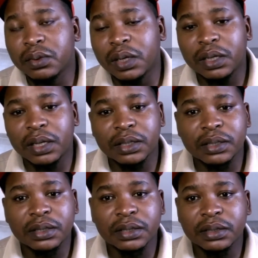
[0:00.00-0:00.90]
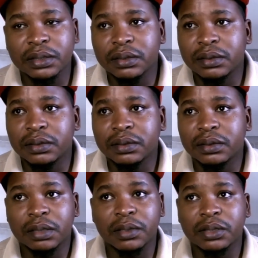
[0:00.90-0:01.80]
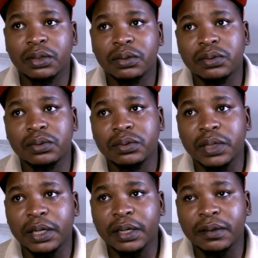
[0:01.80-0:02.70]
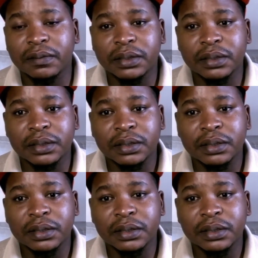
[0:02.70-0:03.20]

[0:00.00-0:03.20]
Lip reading: Tswanas, they must go to wherever.